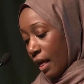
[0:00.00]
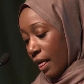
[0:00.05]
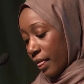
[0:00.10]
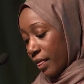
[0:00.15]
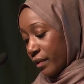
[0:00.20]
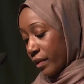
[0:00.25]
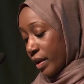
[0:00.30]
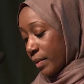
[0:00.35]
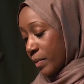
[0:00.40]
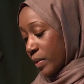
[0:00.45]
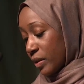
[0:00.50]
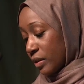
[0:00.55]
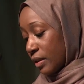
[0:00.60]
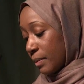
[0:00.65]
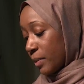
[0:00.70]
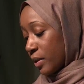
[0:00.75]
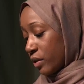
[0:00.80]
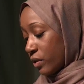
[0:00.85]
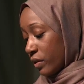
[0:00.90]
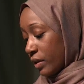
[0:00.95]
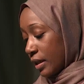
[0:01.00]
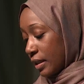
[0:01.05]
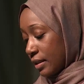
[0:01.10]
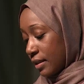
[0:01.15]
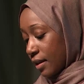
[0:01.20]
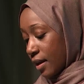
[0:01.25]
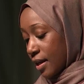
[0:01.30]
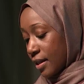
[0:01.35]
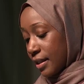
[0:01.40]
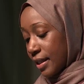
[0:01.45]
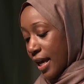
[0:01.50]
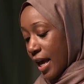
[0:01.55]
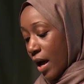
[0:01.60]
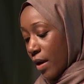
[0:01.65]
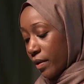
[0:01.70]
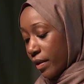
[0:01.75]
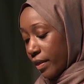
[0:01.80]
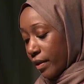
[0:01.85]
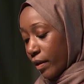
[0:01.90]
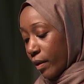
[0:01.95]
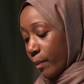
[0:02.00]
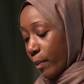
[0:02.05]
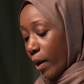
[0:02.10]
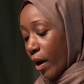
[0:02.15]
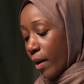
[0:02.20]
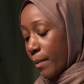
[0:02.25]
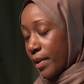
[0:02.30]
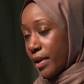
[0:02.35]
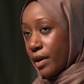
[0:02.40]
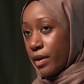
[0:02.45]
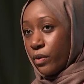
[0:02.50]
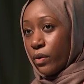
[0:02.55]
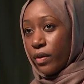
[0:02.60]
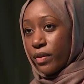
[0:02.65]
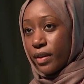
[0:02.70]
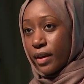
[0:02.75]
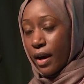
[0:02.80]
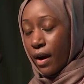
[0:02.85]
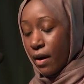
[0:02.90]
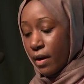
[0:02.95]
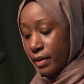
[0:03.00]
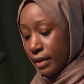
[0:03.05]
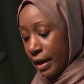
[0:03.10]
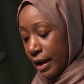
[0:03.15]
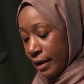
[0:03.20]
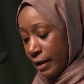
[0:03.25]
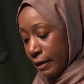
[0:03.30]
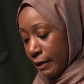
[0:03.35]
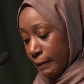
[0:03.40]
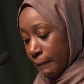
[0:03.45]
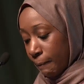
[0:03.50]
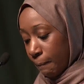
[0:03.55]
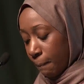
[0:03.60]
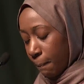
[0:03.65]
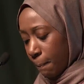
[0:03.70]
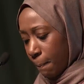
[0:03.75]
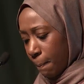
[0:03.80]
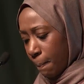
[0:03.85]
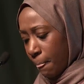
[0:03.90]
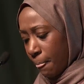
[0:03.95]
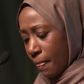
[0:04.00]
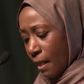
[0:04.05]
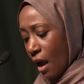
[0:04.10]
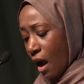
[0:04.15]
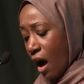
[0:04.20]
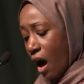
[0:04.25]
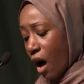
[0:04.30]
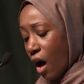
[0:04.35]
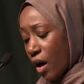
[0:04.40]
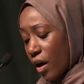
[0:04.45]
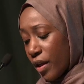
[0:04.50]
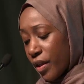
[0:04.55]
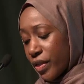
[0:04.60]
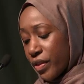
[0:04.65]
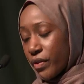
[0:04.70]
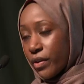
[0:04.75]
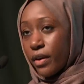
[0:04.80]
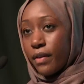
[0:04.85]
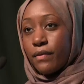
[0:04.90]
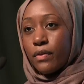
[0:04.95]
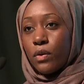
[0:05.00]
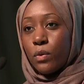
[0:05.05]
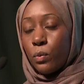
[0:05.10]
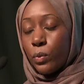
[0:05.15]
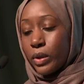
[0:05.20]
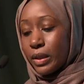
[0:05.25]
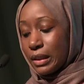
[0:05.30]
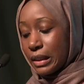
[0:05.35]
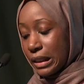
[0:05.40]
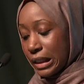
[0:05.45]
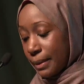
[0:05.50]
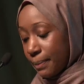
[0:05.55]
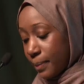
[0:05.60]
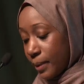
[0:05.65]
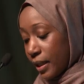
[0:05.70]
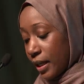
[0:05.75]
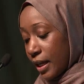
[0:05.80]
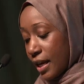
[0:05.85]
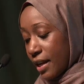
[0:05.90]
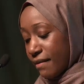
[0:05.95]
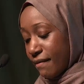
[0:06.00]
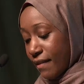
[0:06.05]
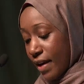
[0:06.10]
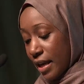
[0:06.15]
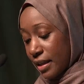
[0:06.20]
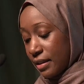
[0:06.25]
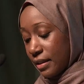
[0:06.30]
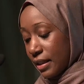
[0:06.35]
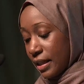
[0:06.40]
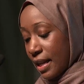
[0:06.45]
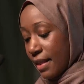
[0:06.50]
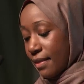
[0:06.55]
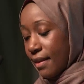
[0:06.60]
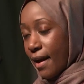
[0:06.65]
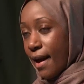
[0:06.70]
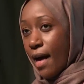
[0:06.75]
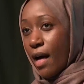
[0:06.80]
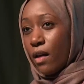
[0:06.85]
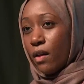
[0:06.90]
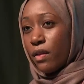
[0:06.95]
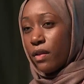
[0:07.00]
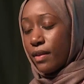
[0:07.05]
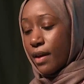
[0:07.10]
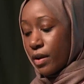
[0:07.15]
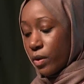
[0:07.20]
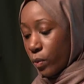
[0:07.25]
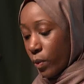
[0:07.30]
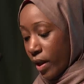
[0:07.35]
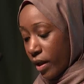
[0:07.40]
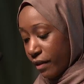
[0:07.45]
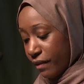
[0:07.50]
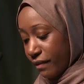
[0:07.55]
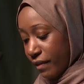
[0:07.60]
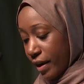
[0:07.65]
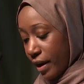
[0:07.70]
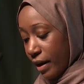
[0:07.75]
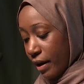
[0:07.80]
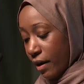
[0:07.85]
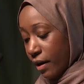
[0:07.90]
3 Muslim students gunned down in their apartment in North Carolina, all 3 of whom were deeply invested in the health and welfare